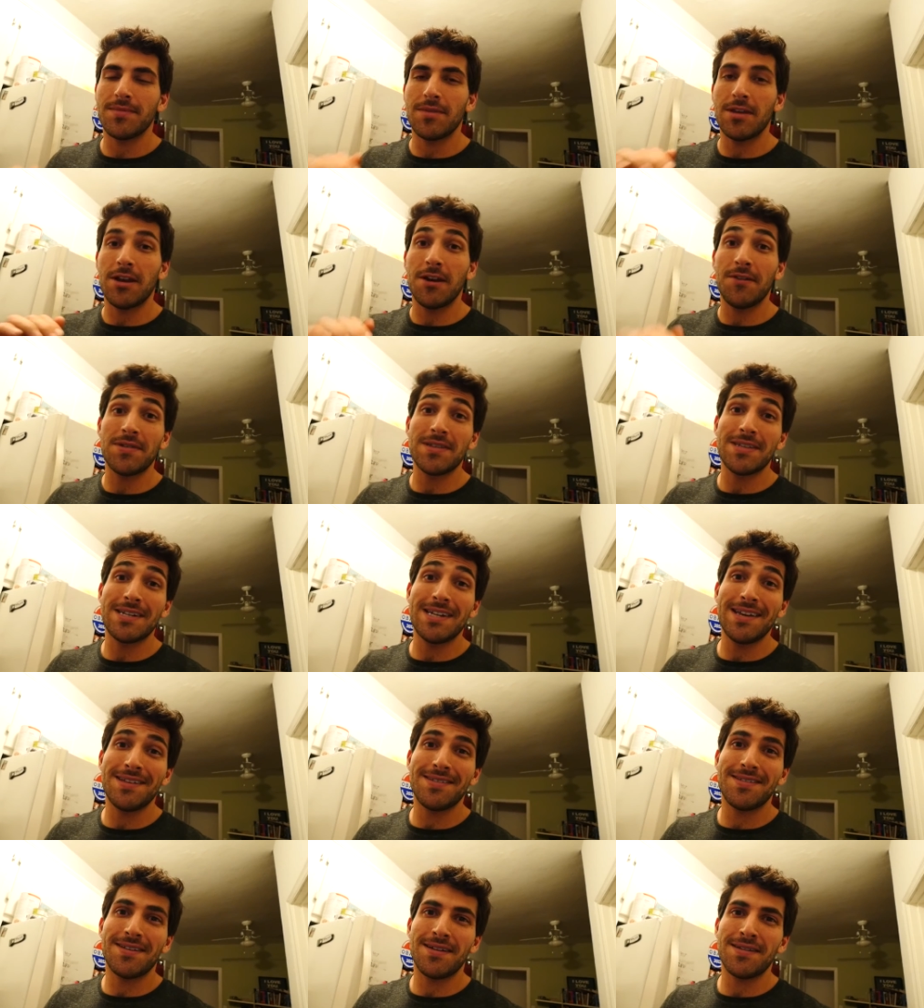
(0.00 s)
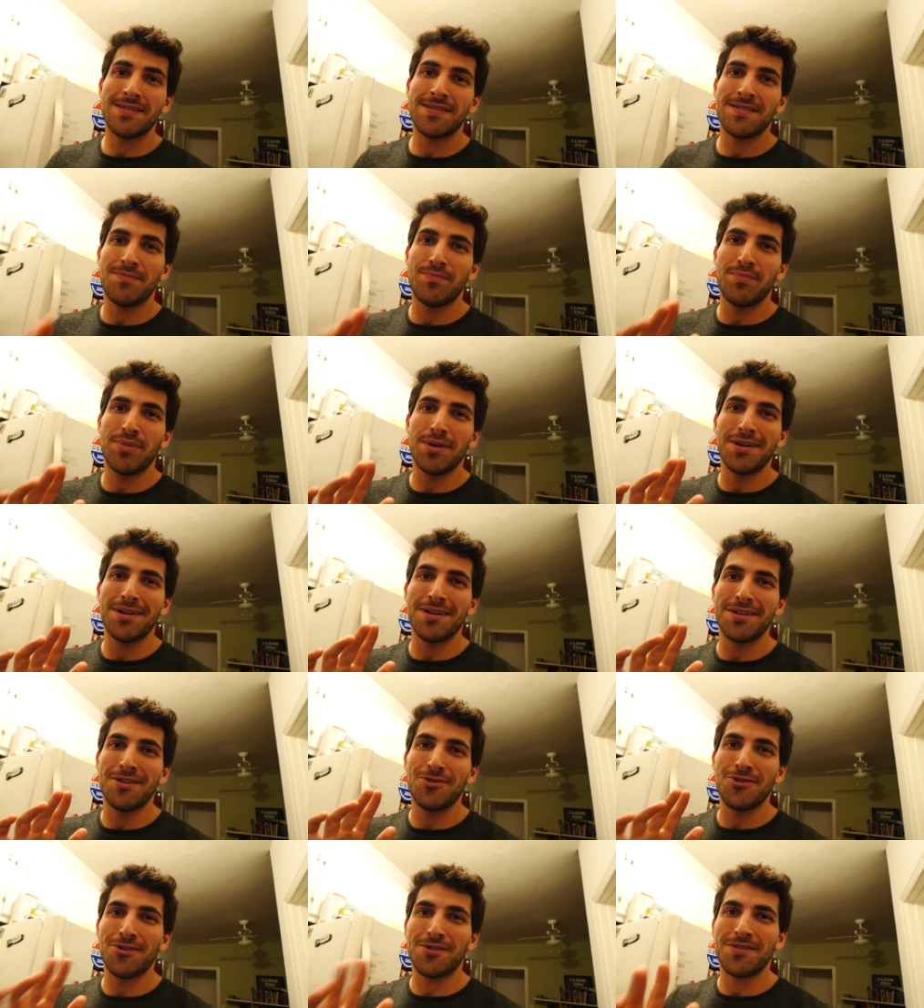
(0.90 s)
Gonna give it the taste test, but
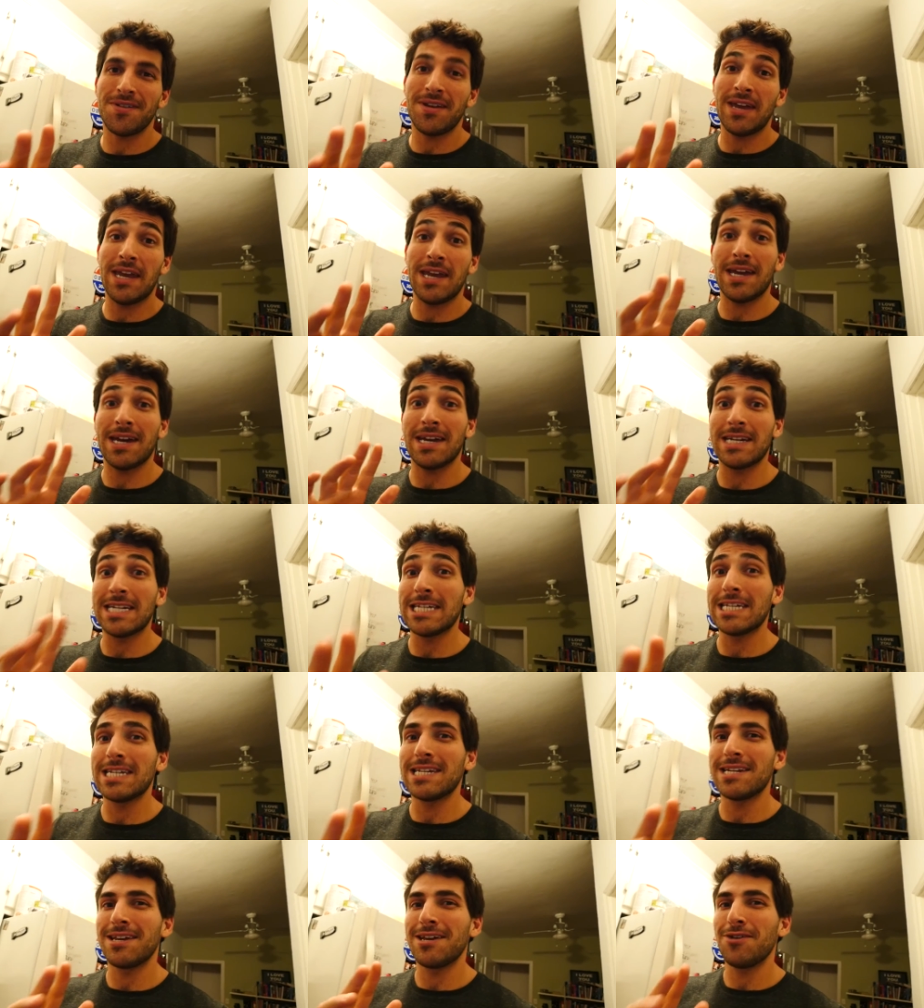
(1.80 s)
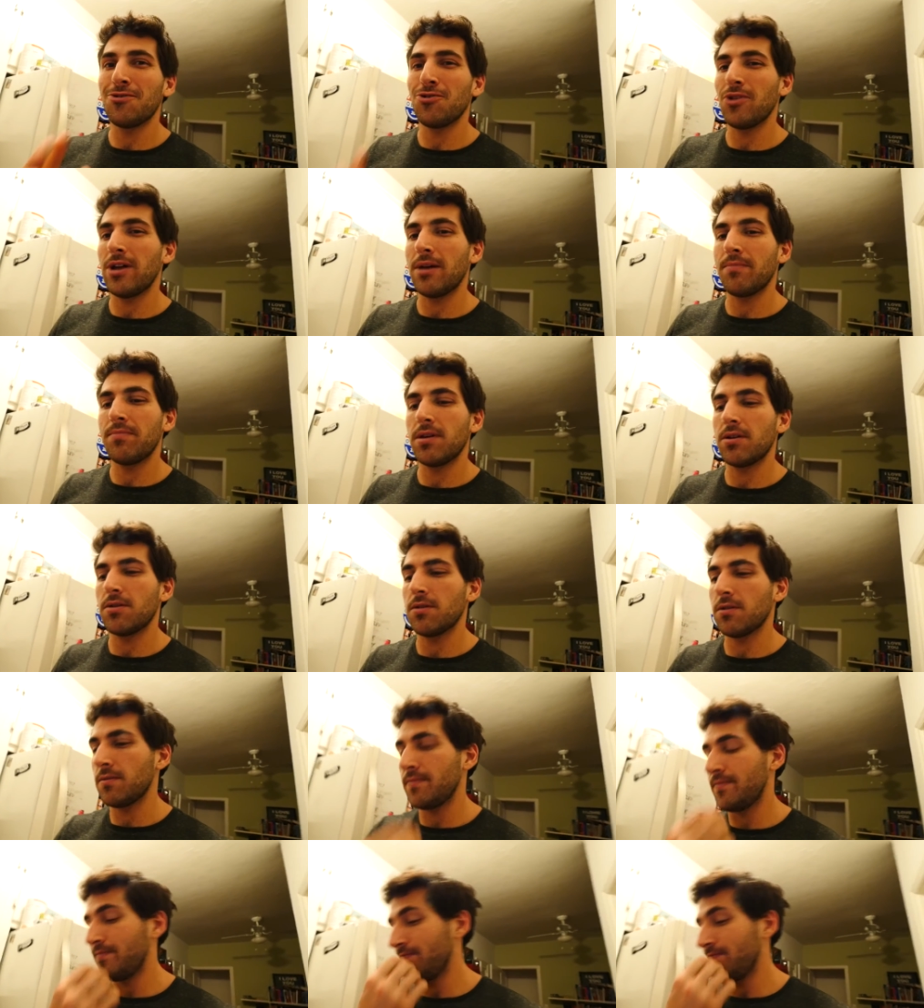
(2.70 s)
it looks like I did a whole lot better.